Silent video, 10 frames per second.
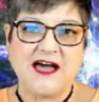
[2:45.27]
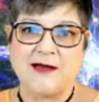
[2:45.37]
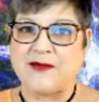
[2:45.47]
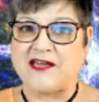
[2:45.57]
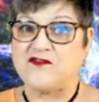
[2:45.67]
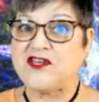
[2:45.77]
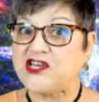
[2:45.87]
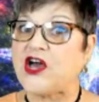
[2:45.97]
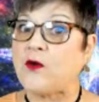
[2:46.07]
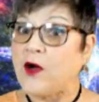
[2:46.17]
on my
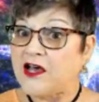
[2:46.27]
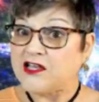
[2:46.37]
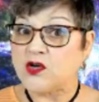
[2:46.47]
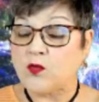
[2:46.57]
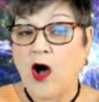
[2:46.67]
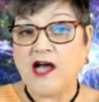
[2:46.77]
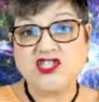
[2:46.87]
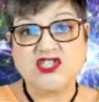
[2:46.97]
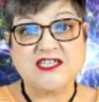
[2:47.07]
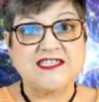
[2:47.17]
video to
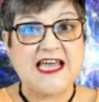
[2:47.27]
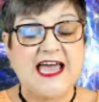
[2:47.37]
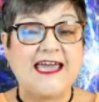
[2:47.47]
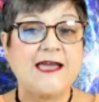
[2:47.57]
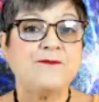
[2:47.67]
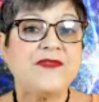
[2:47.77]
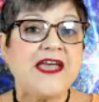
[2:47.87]
watch today.